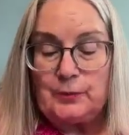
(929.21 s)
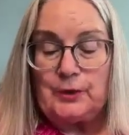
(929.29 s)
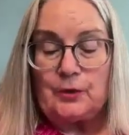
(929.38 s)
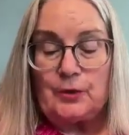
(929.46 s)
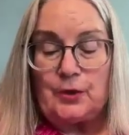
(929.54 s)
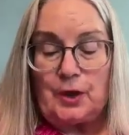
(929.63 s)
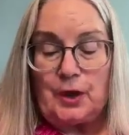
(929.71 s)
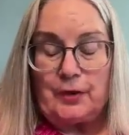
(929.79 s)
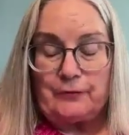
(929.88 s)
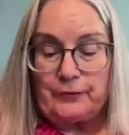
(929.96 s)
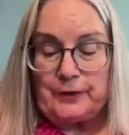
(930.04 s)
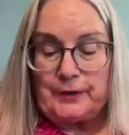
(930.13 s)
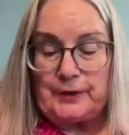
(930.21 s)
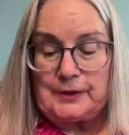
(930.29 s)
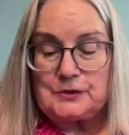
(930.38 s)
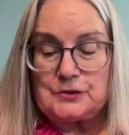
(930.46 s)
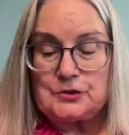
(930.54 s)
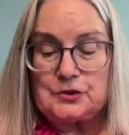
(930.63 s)
we are not
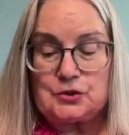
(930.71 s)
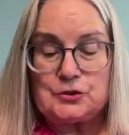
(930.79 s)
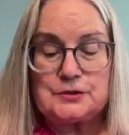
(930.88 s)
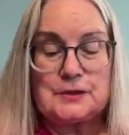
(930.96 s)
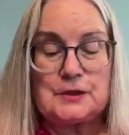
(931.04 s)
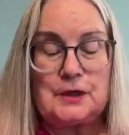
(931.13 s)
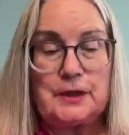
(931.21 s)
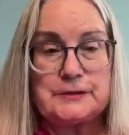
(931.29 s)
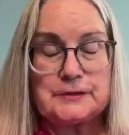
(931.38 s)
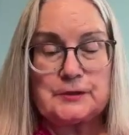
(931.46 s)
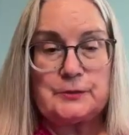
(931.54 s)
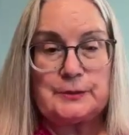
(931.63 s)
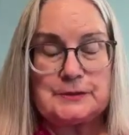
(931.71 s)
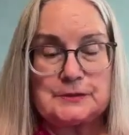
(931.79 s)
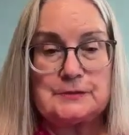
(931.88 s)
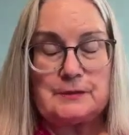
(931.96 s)
free to choose the consequences